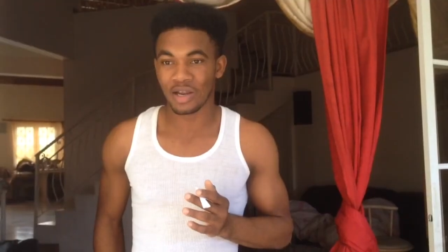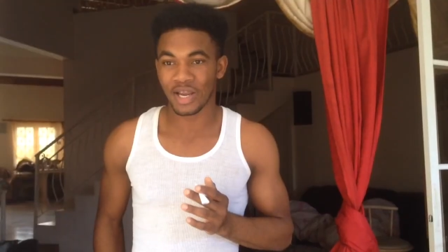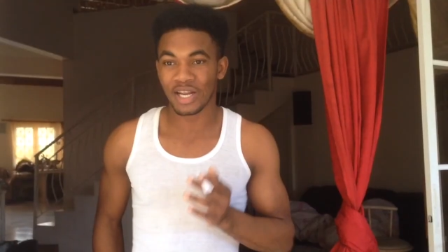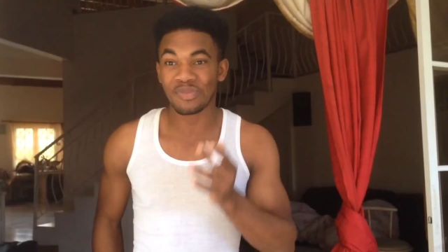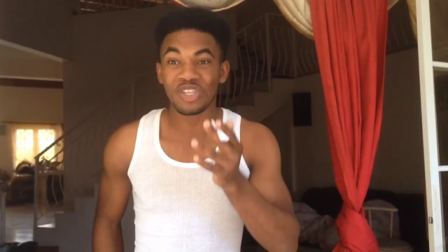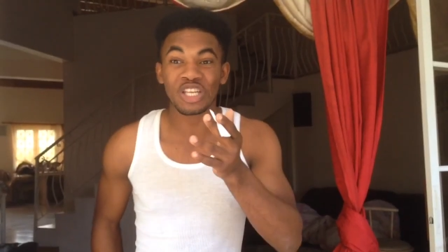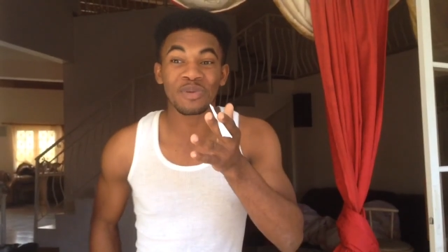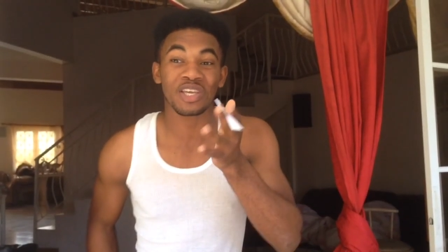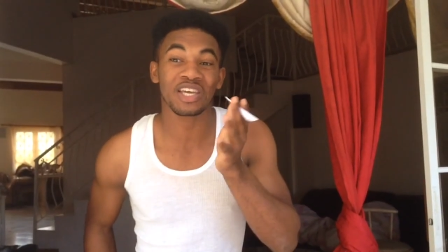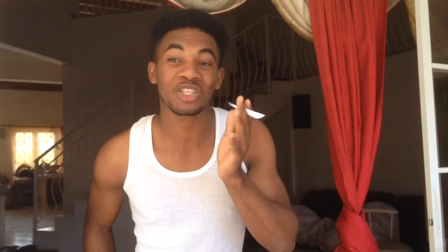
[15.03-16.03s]
Alright, them things that
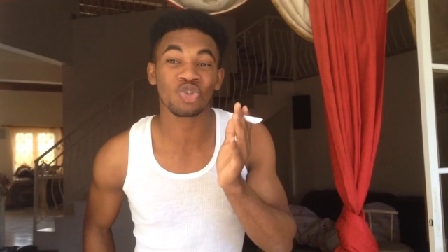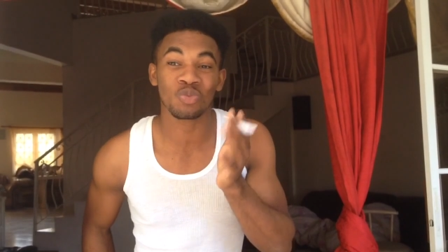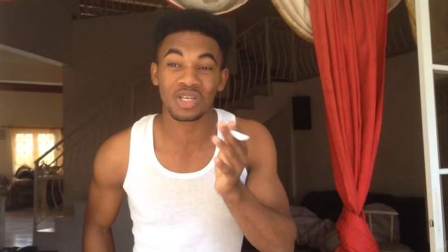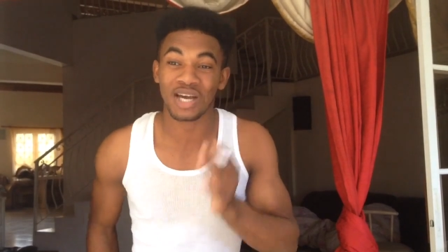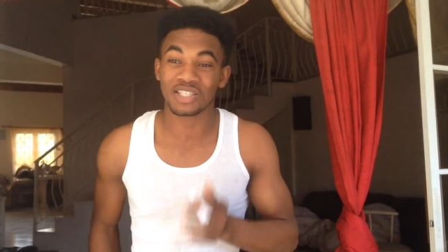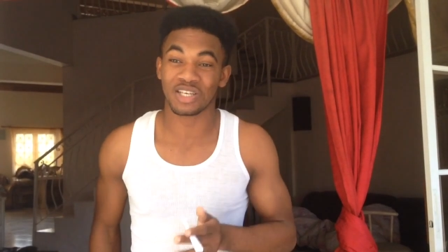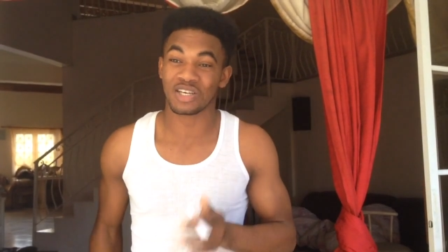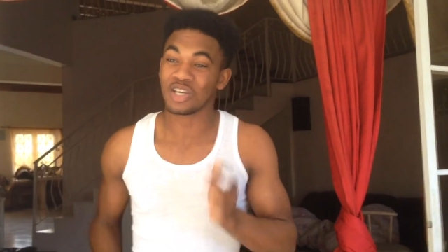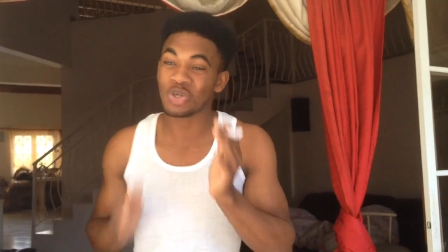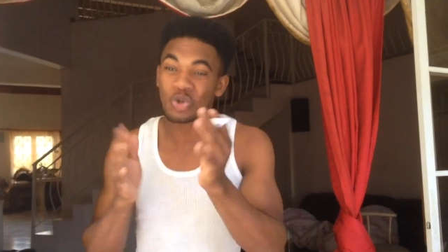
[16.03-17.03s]
make you get through, my daughter.
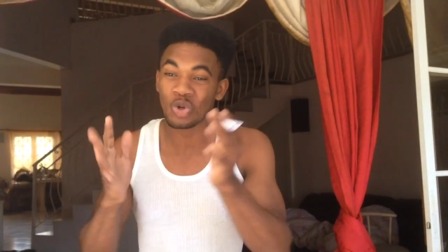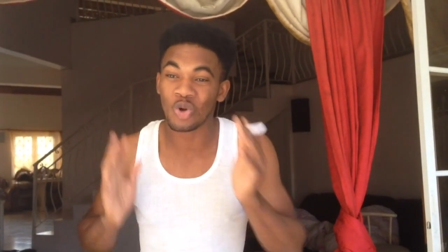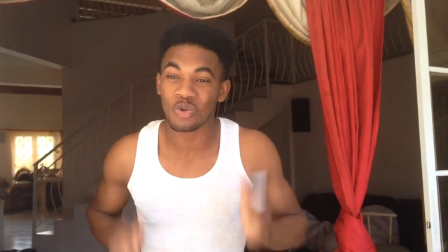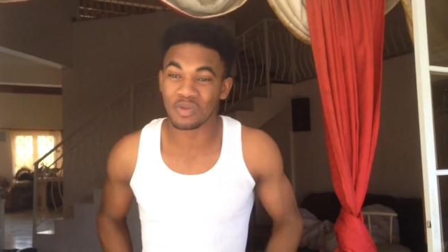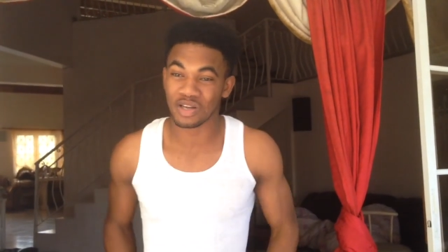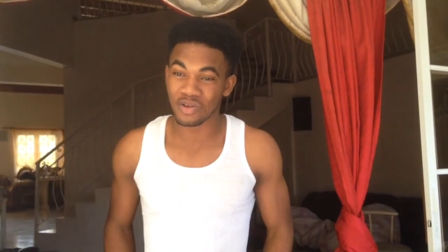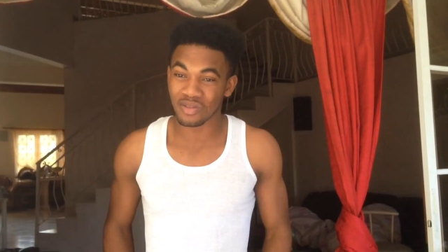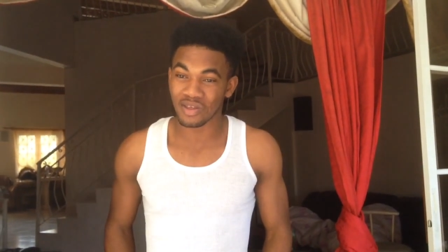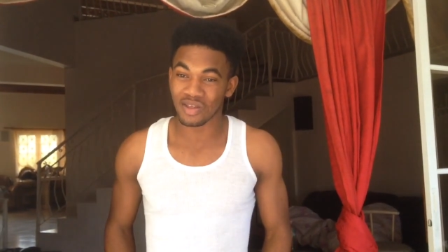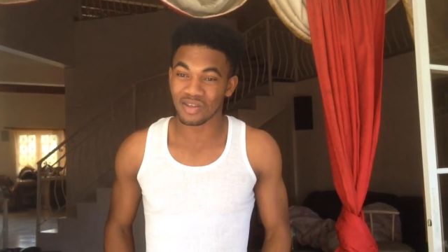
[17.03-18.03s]
Good luck, man. What
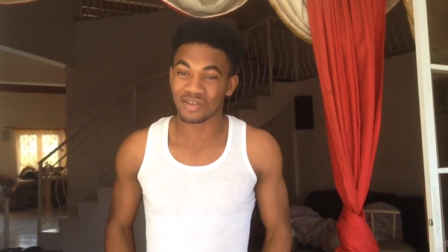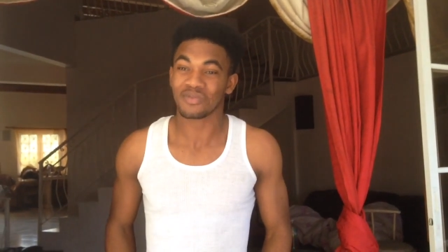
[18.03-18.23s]
you say?